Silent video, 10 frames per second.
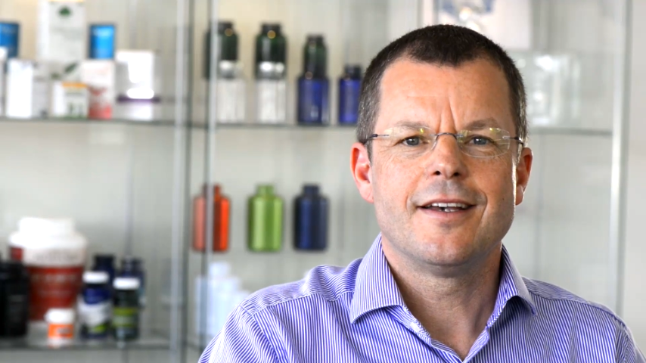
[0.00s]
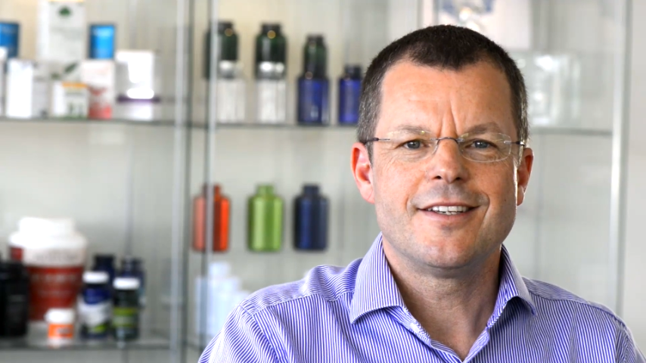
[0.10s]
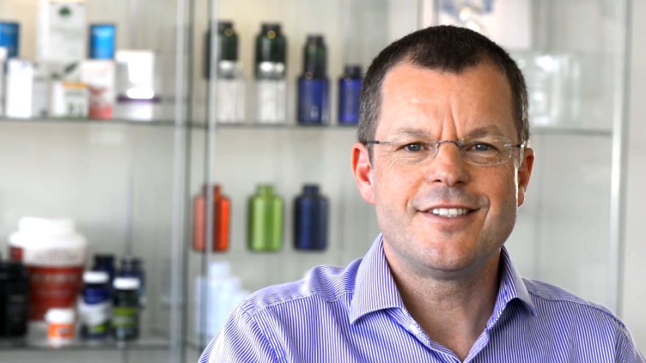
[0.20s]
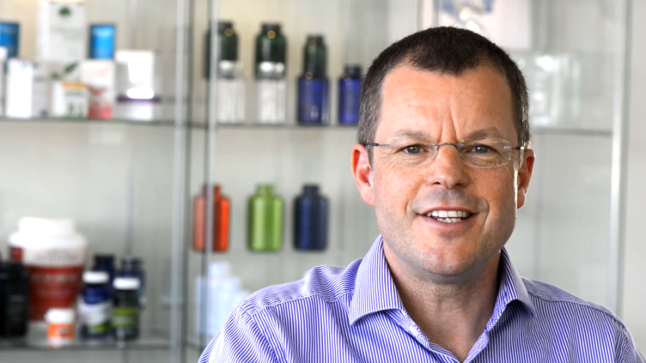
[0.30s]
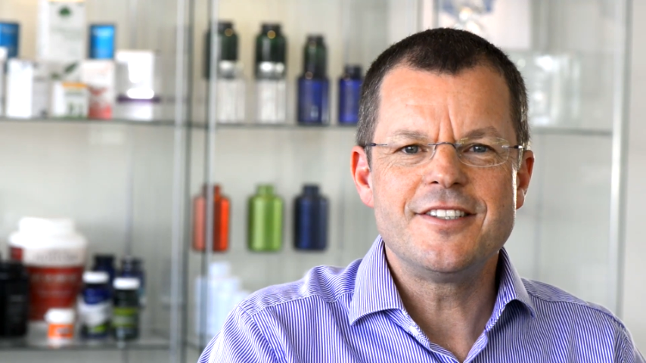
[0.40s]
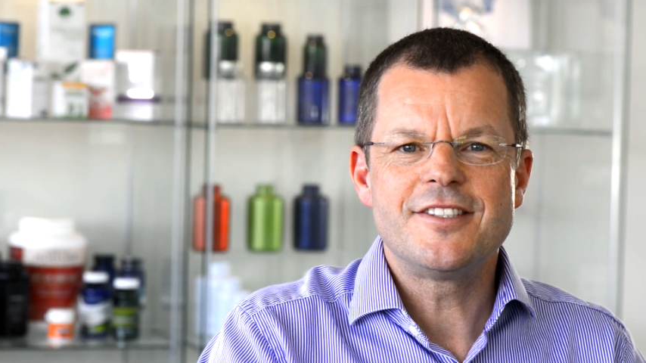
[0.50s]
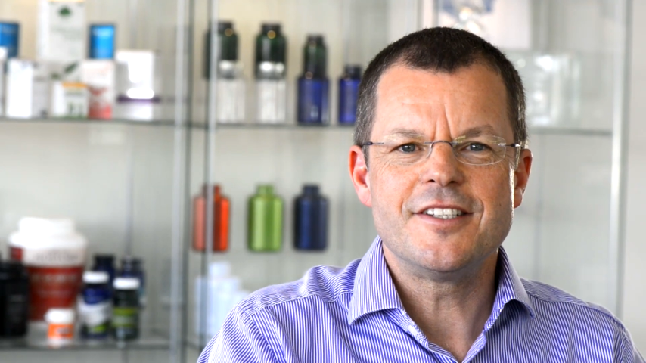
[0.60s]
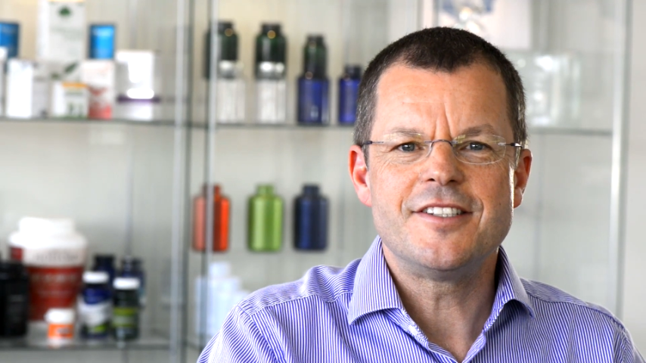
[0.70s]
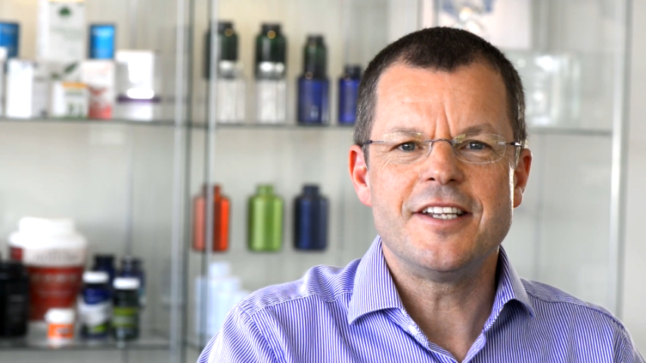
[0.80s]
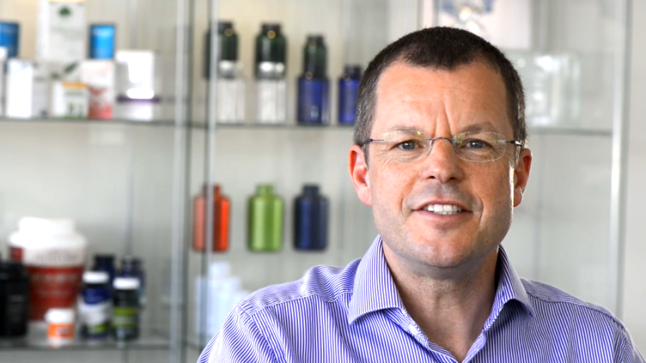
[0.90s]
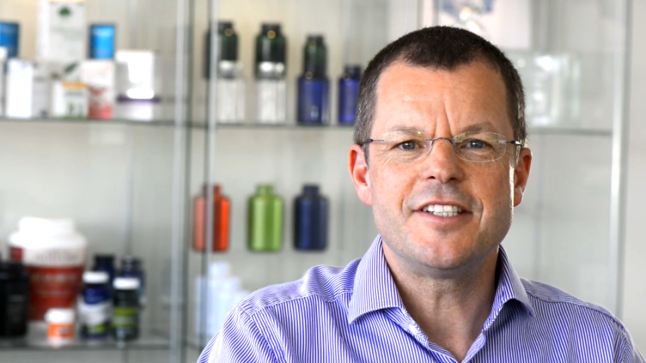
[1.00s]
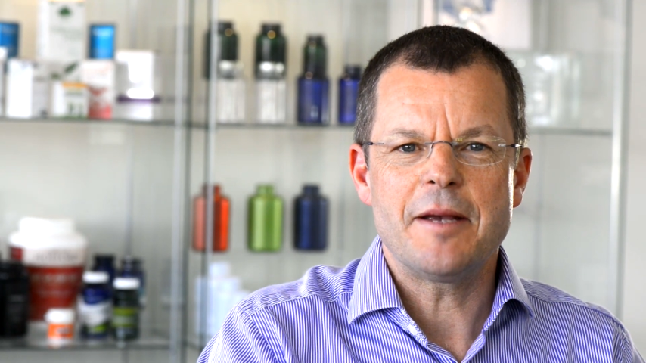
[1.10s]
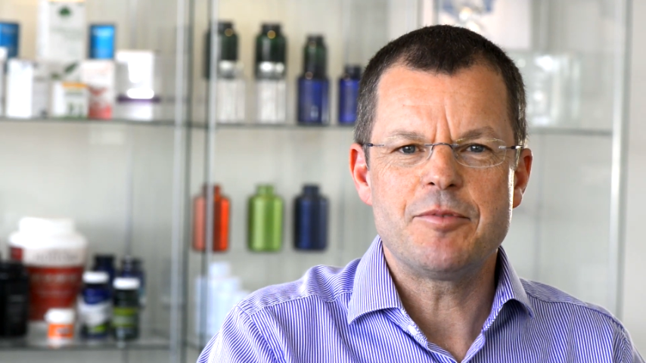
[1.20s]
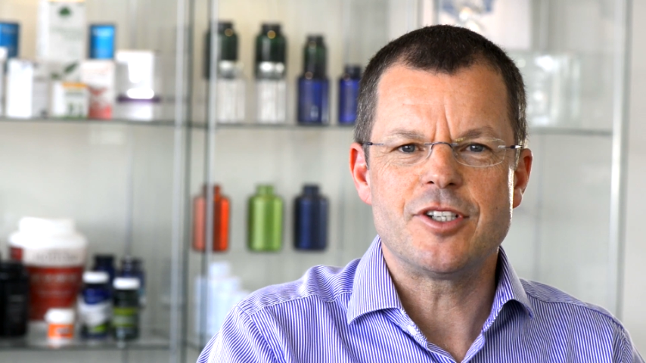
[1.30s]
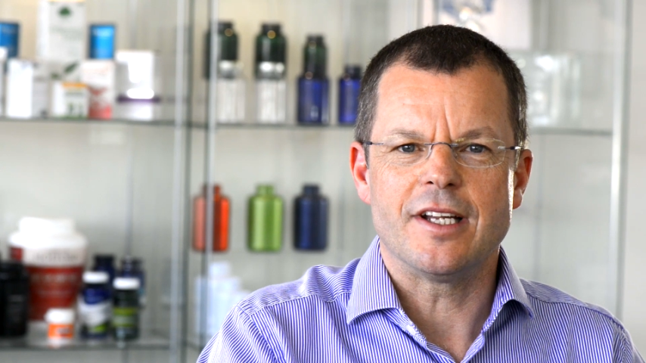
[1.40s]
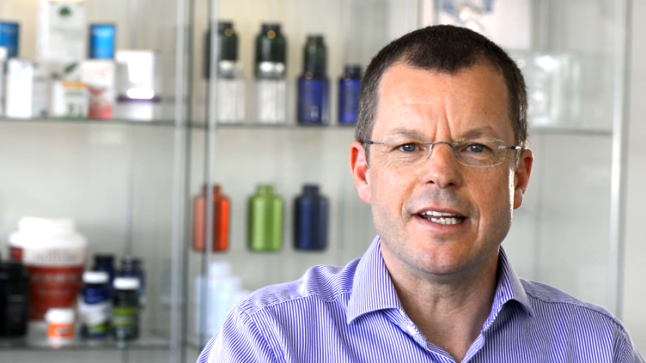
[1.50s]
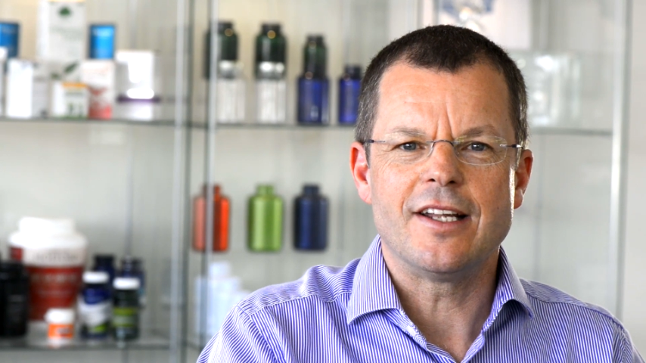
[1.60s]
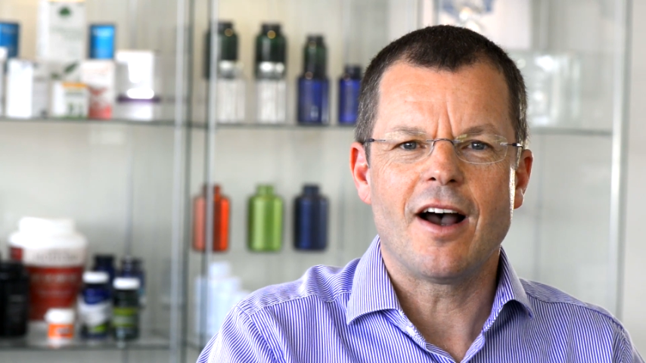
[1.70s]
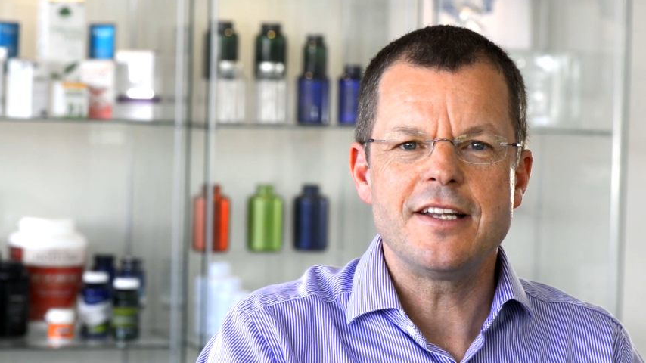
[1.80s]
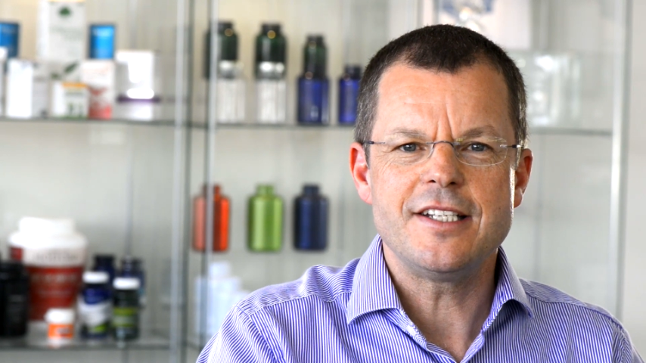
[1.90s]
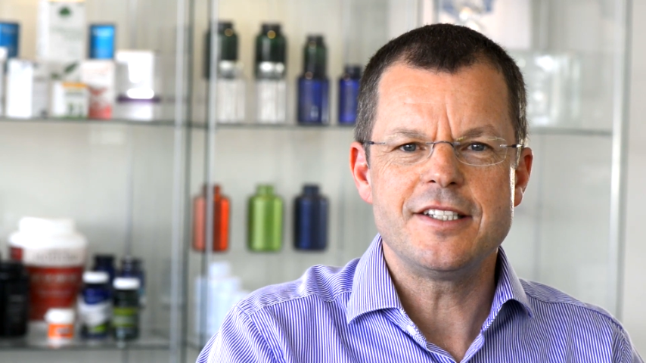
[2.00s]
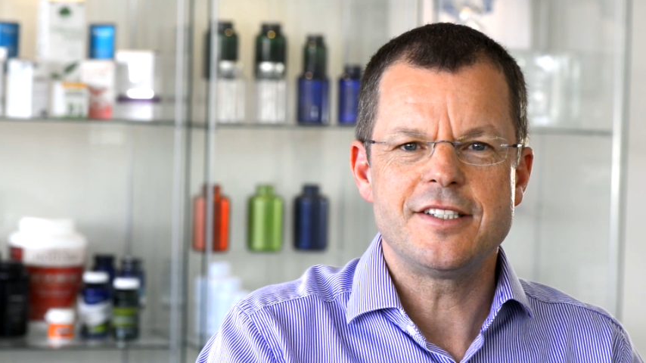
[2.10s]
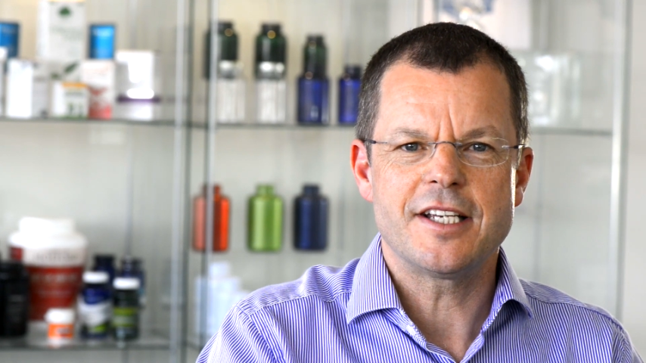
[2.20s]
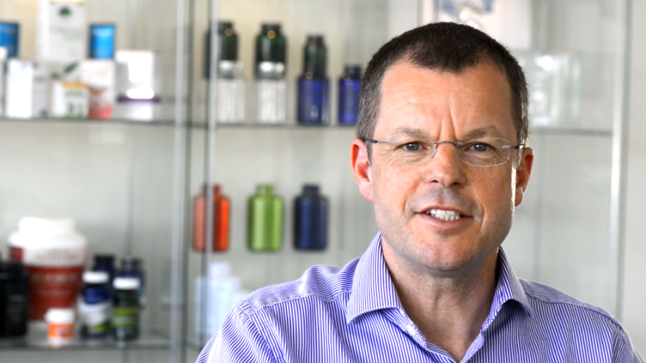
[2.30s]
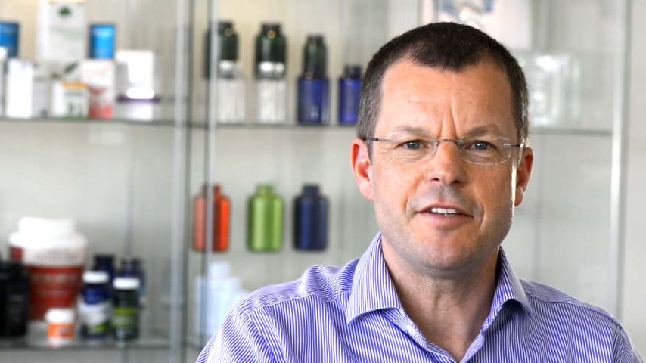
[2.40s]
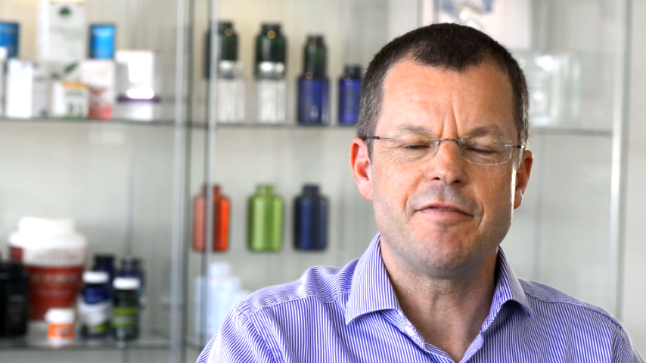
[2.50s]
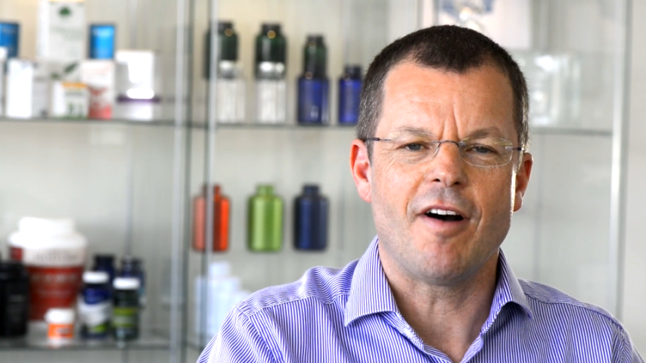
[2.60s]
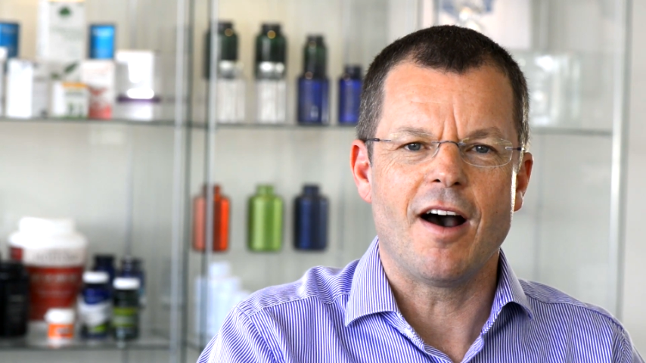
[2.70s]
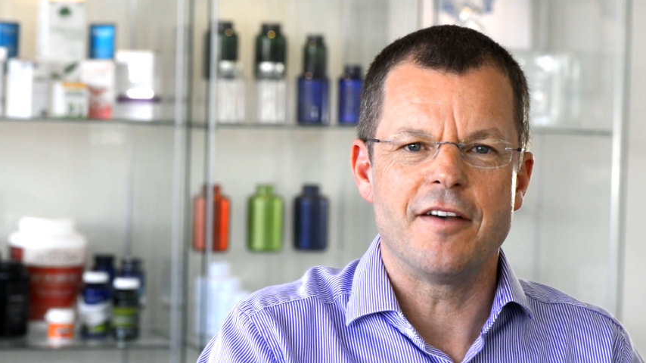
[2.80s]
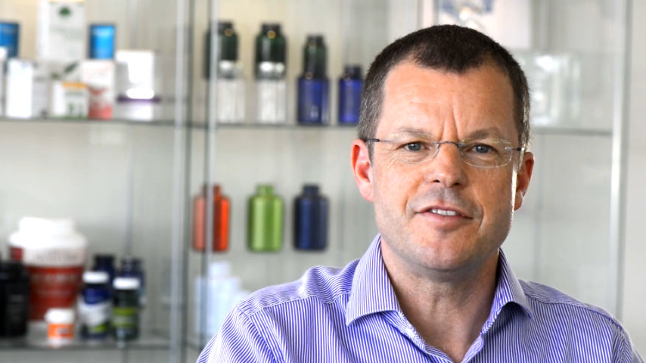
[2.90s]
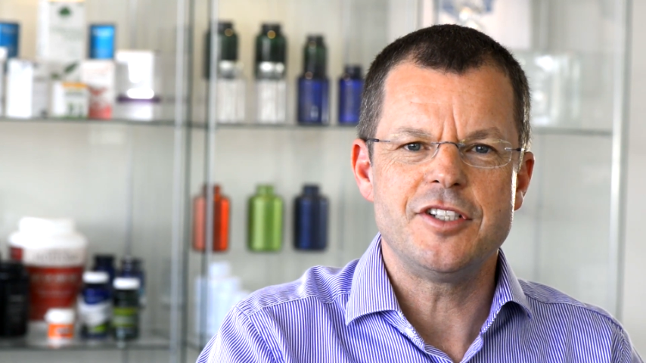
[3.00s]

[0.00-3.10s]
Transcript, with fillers: Since its inception in 1965,